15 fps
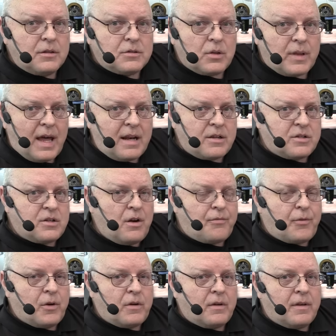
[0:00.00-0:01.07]
So that is
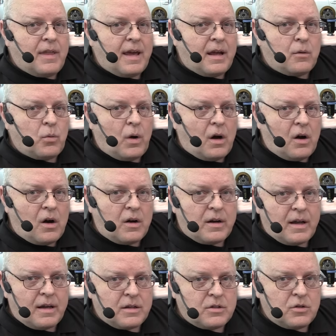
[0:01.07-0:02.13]
different than what
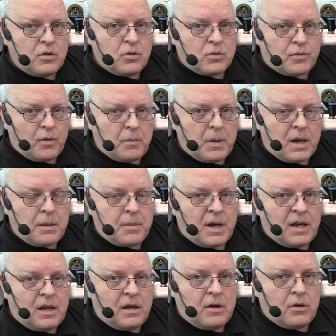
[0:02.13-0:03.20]
Honda has used for many,
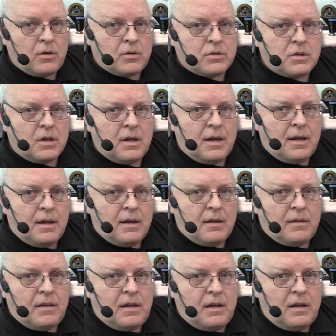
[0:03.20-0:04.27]
many years.
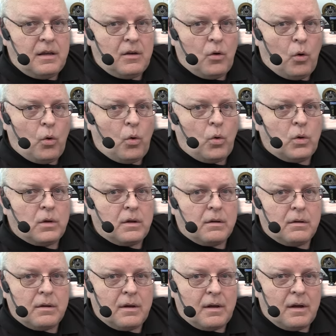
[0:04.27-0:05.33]
The old
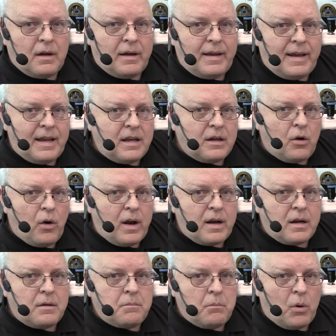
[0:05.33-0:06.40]

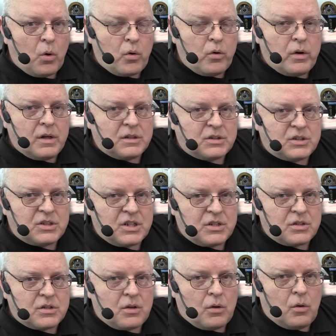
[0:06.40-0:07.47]
integrated motor
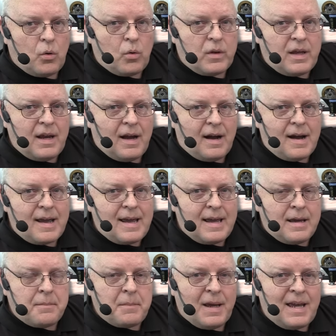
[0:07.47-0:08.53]
assist or the
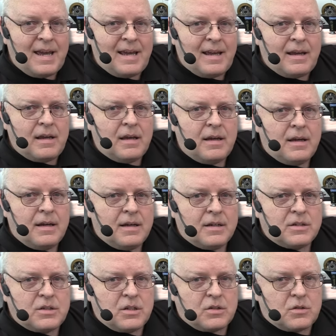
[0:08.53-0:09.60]
IMA
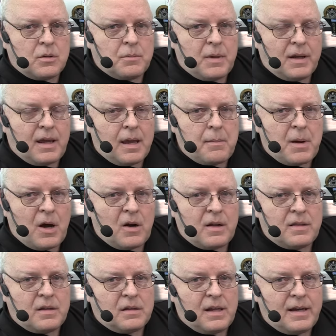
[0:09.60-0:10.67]
system that came out
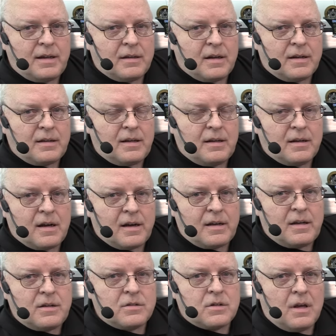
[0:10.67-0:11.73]
in the late
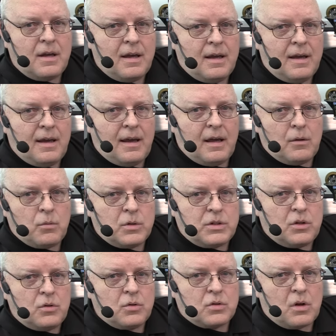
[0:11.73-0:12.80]
1990s and
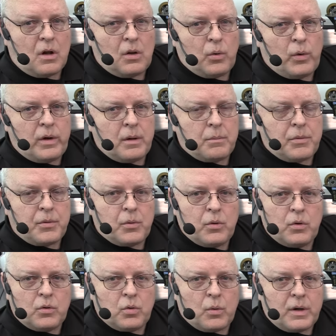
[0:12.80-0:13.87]
was used all the way up
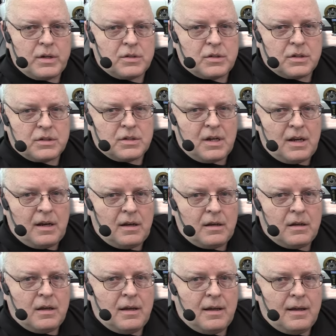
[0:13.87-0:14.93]
through
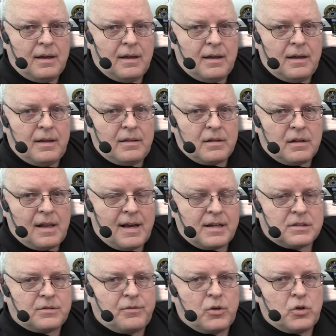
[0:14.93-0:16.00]
2016 in the
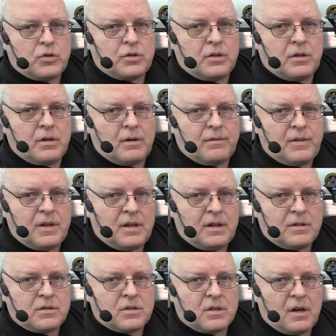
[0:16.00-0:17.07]
last version of the
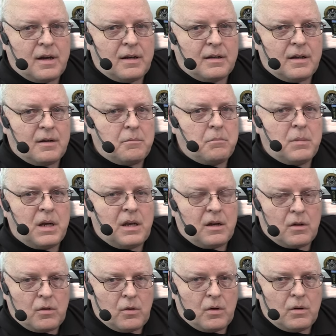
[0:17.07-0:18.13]
Insight and many
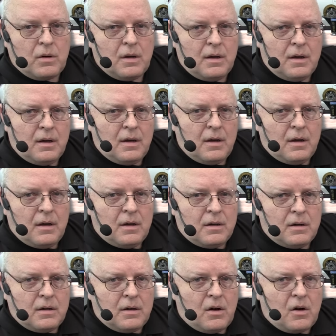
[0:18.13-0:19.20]
other
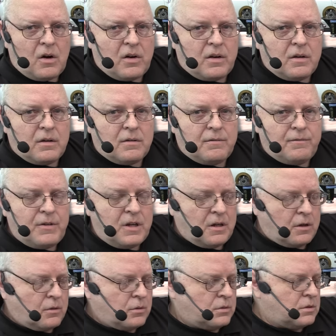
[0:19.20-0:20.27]
uh, Honda
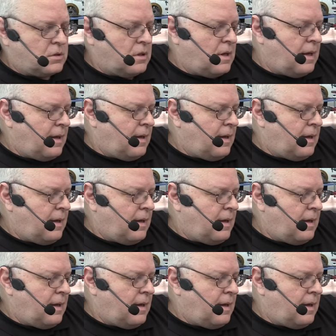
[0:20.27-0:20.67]
vehicles.